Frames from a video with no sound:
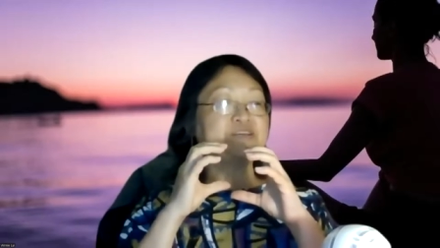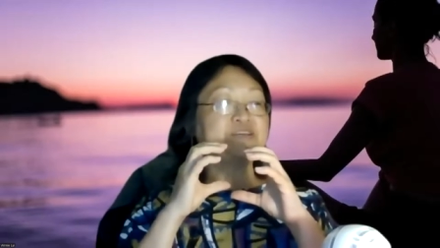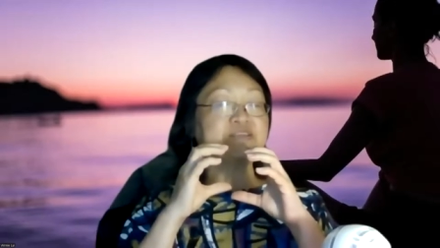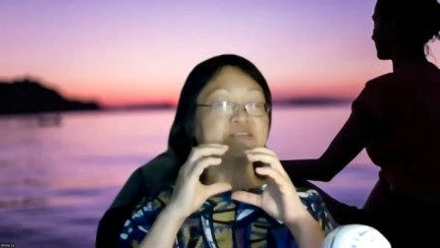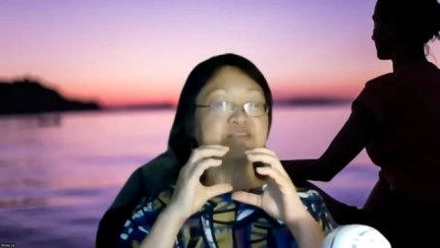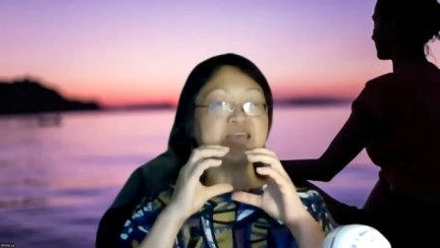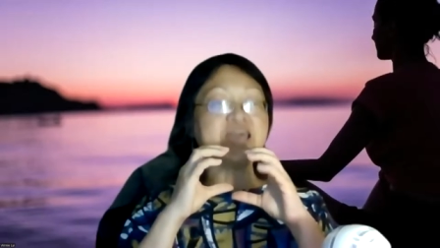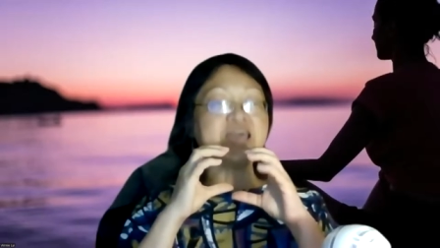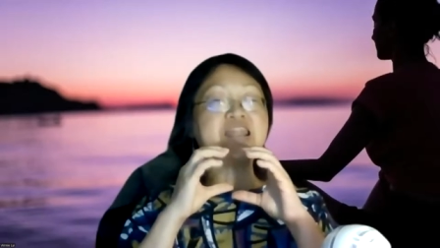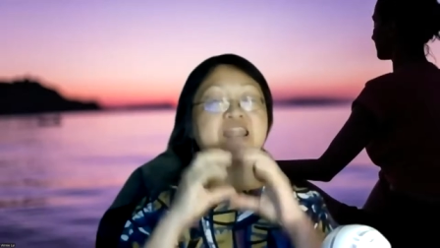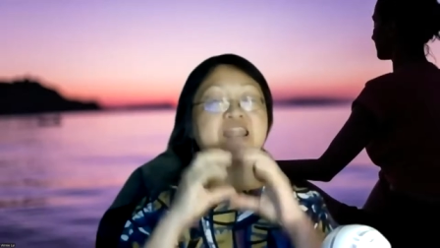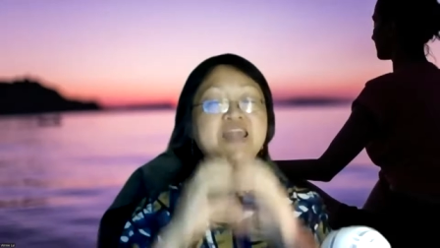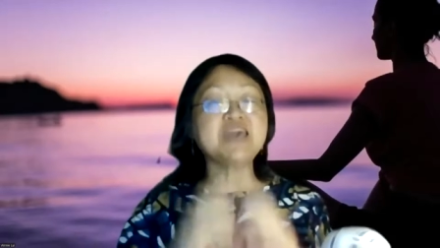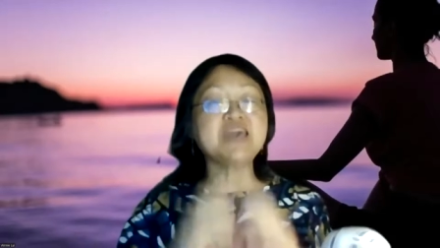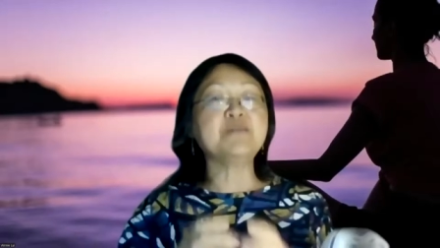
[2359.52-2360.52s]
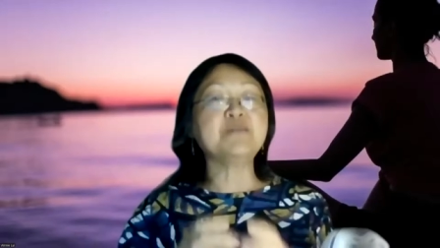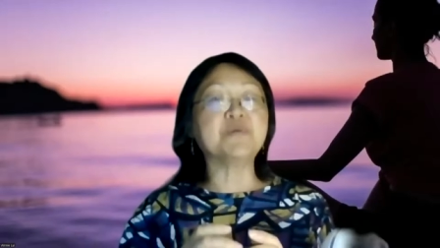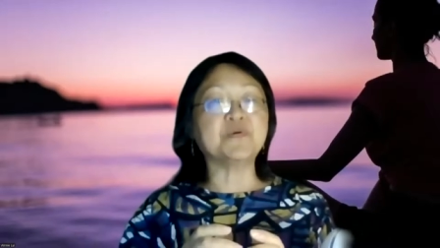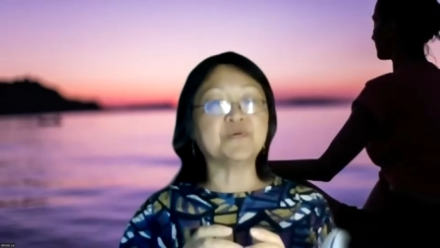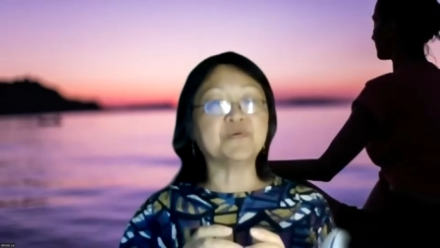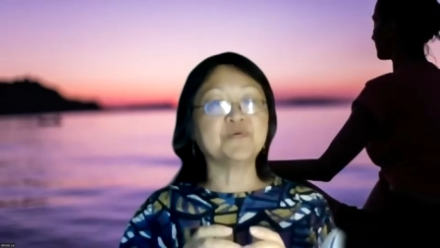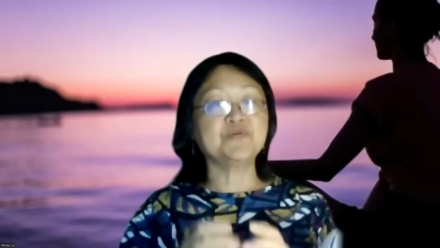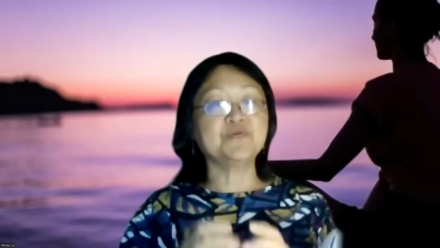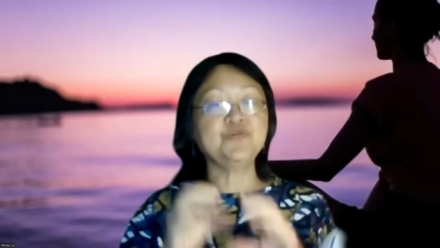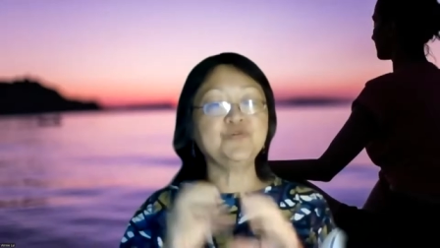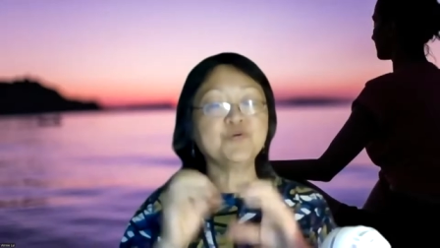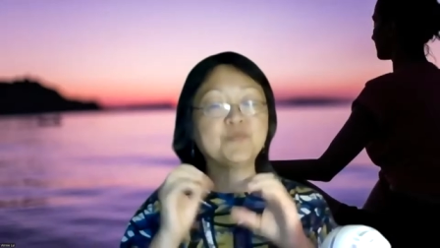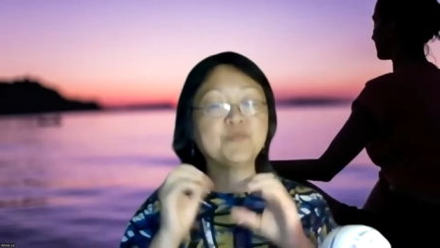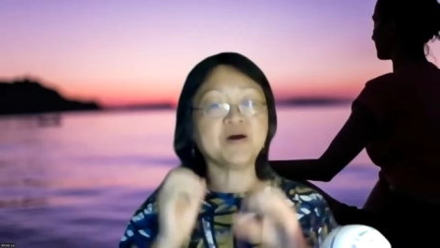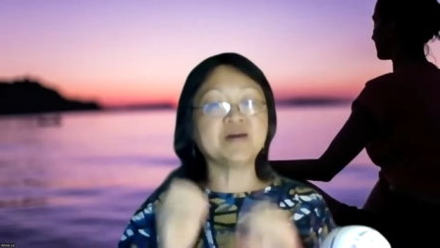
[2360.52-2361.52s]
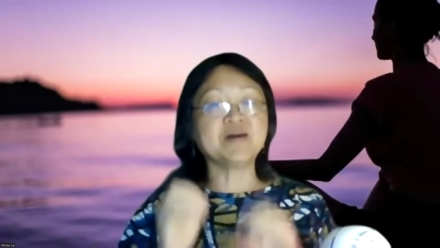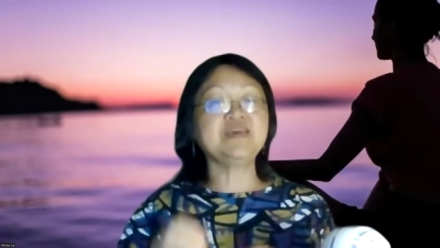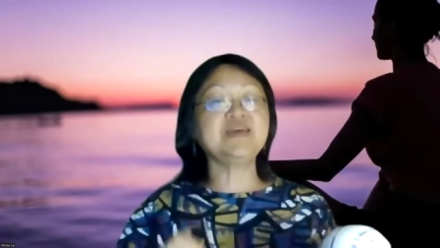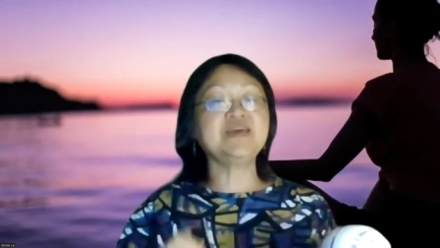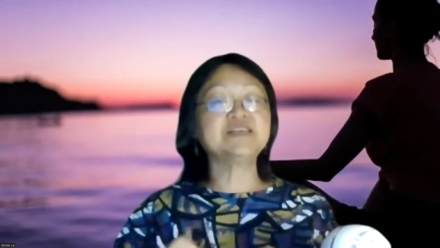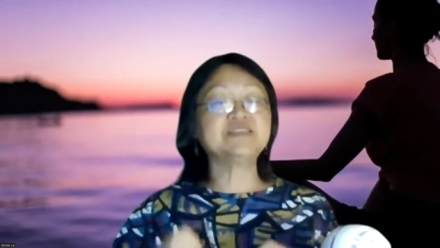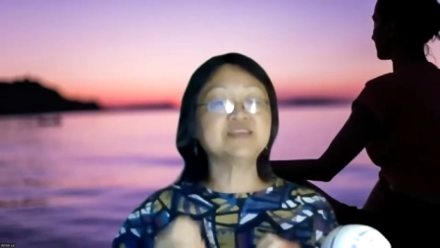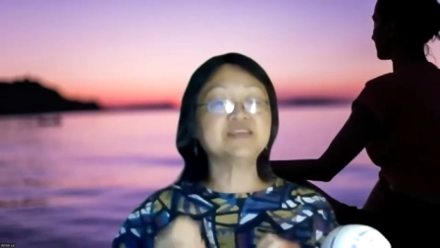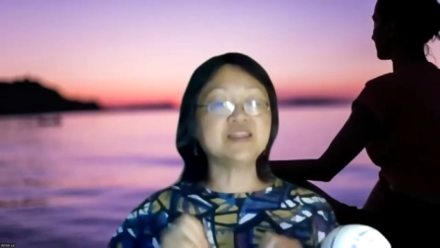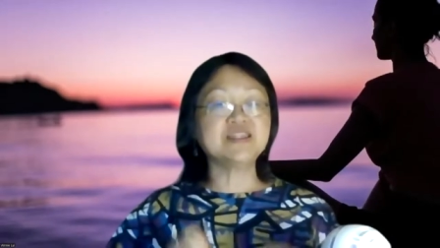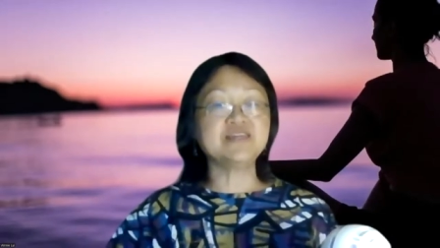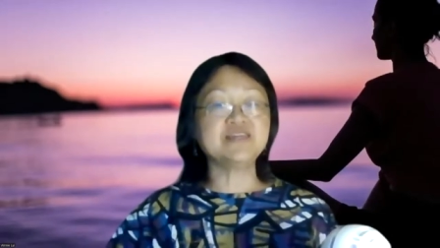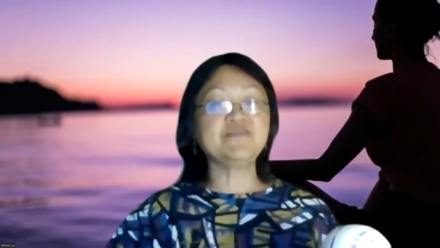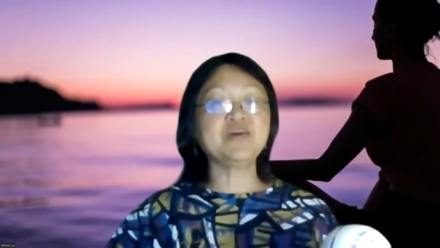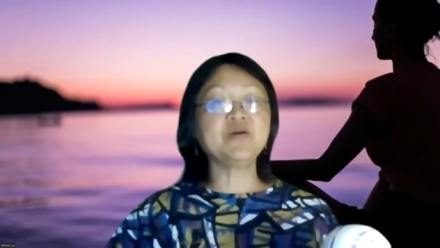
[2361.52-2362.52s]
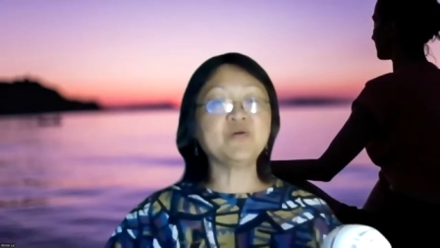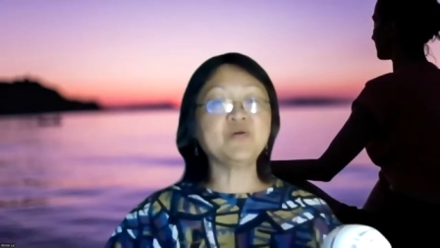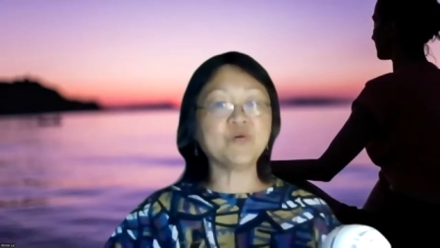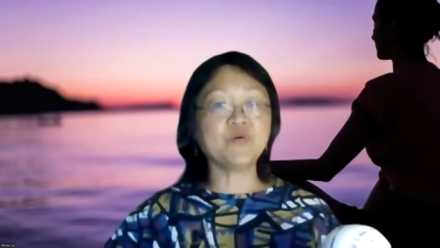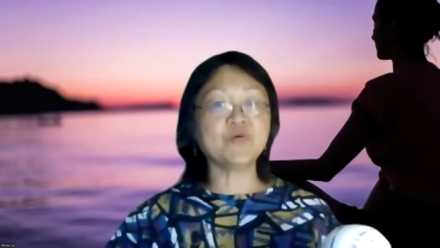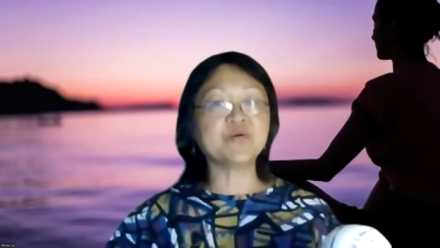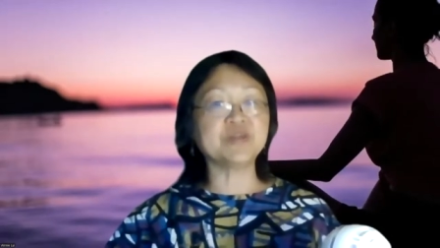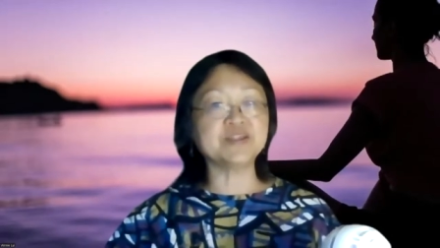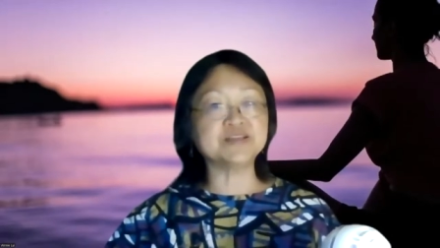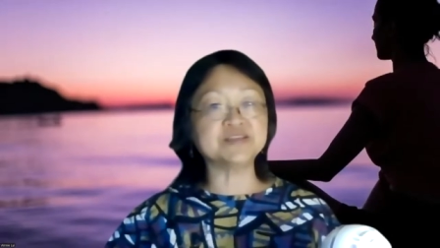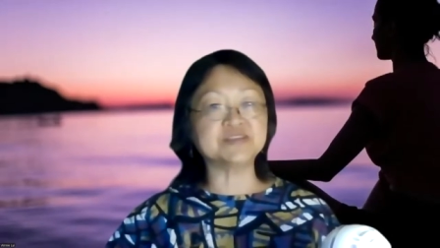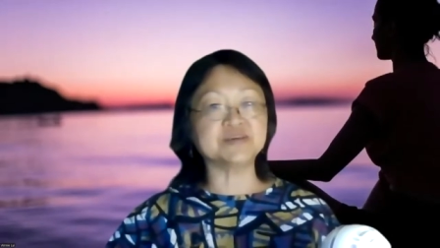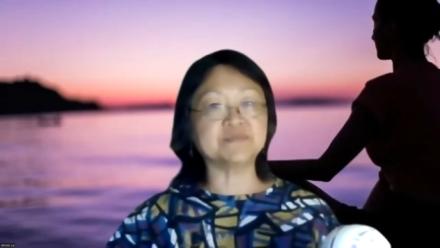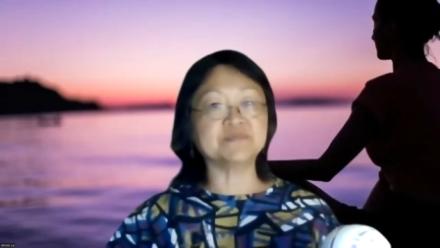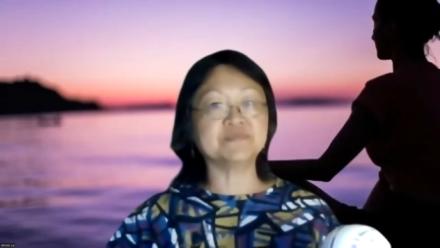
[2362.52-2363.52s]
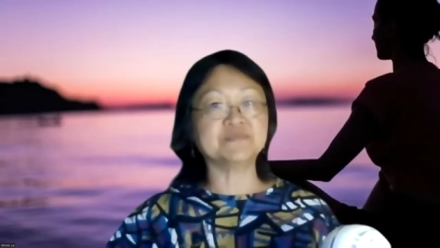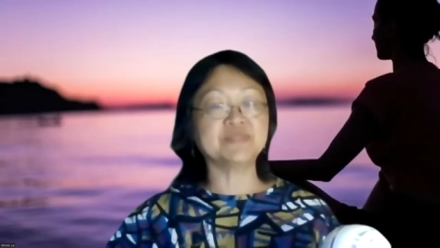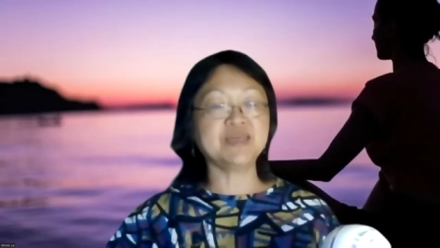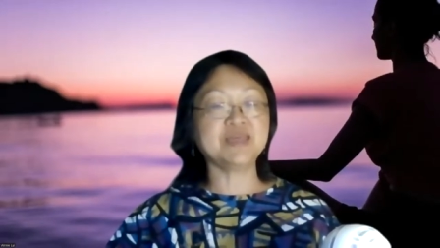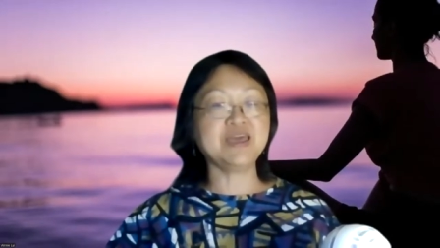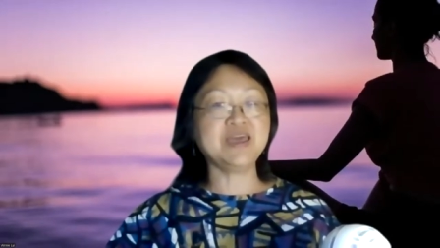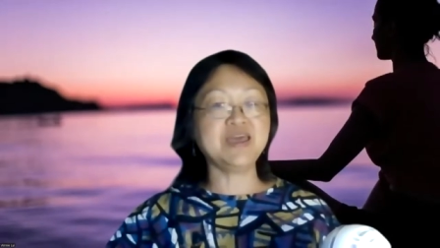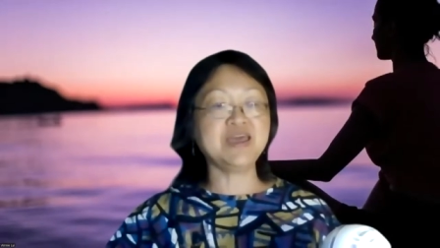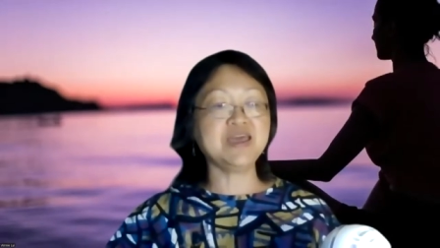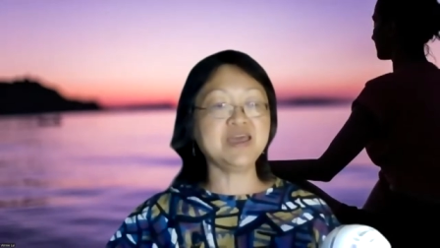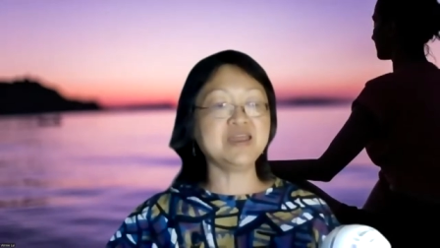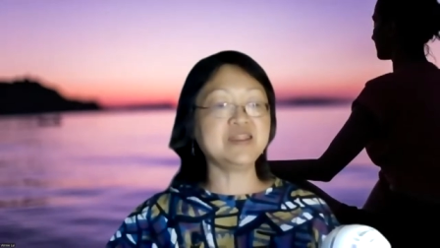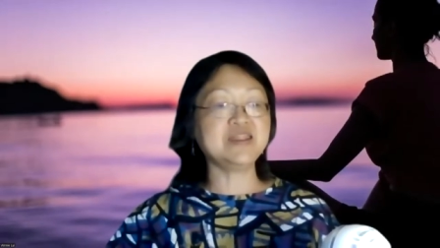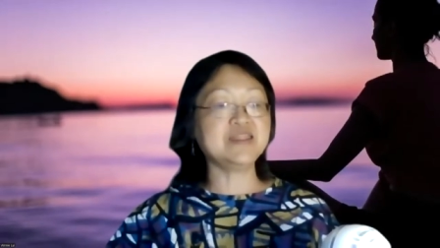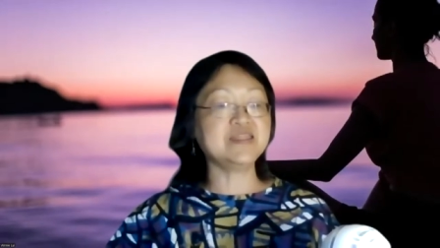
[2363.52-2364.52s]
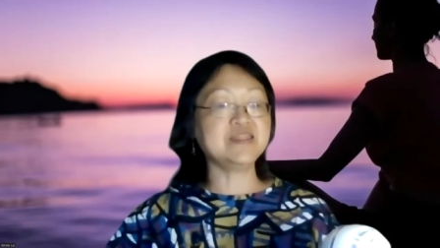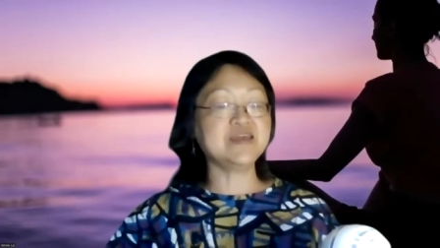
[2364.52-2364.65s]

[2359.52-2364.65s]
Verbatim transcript: just a label. Your body is a living organism, and